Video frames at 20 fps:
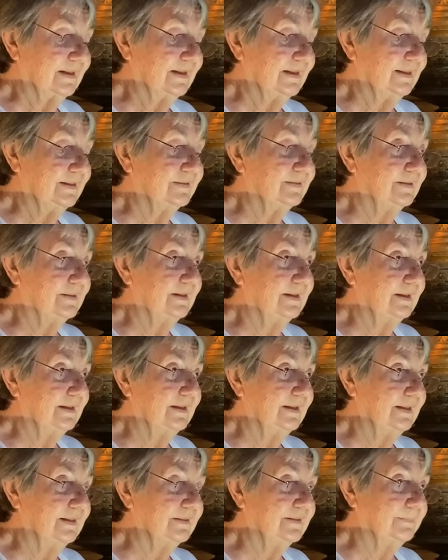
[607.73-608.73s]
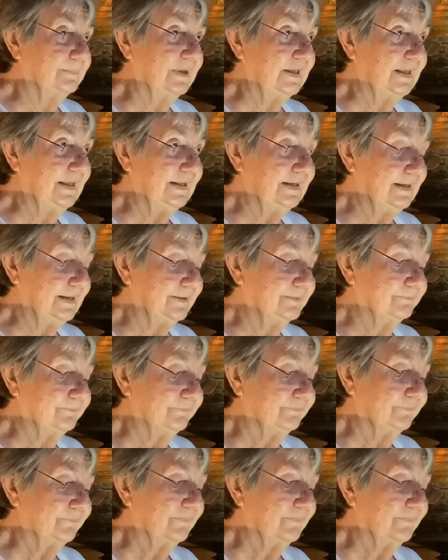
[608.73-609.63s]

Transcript: in, in the beginning.